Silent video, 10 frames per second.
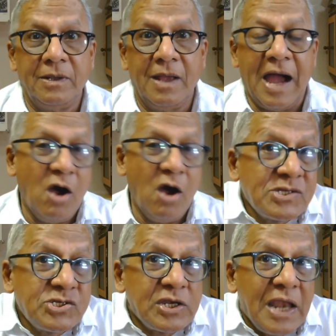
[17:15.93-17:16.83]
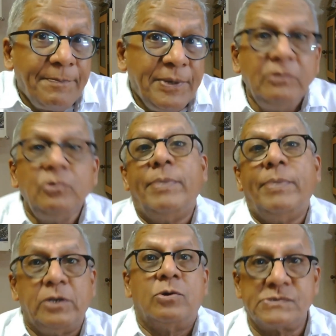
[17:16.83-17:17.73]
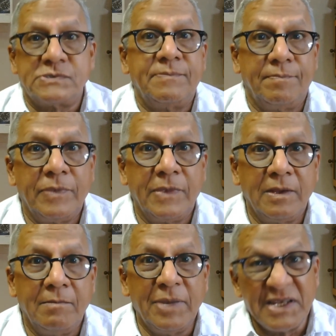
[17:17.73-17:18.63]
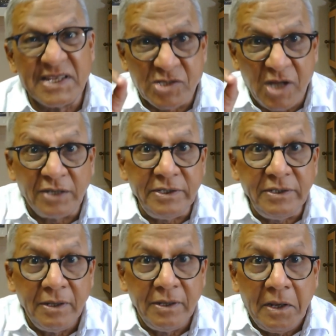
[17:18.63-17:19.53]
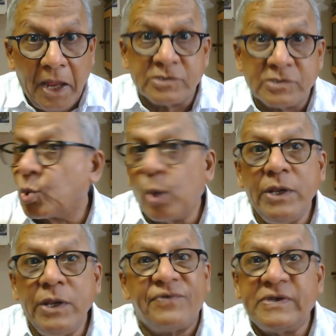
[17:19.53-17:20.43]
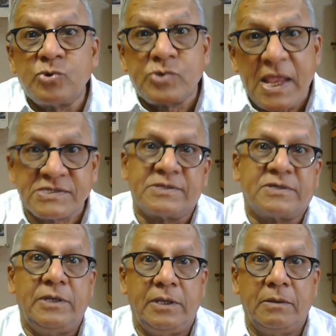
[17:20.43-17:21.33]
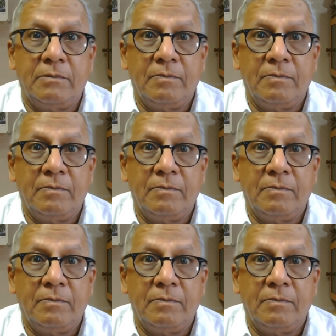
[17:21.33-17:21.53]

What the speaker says: How much it'll happen, nobody knows. But it started and it's growing fantastically.